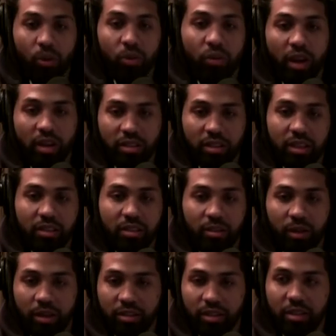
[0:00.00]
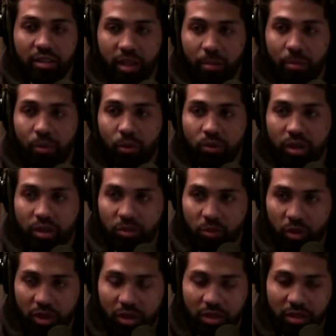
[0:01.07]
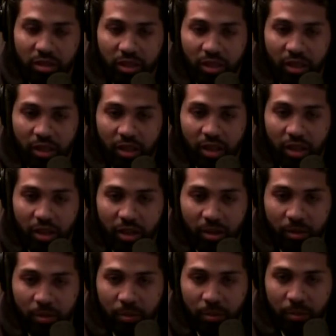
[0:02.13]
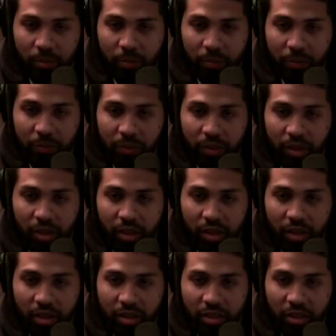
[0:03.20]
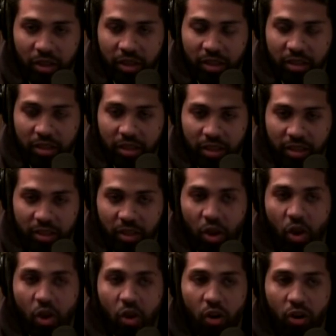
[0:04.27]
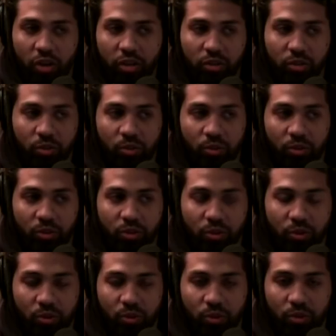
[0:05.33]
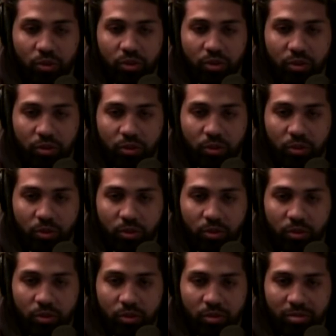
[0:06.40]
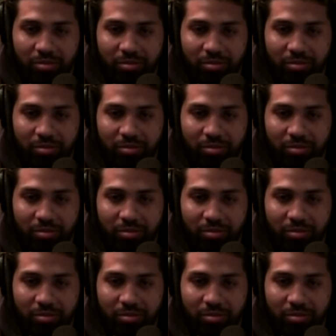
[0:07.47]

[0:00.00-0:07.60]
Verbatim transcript: polarizing as as, as that protest was, um, it's it's it's hard to to to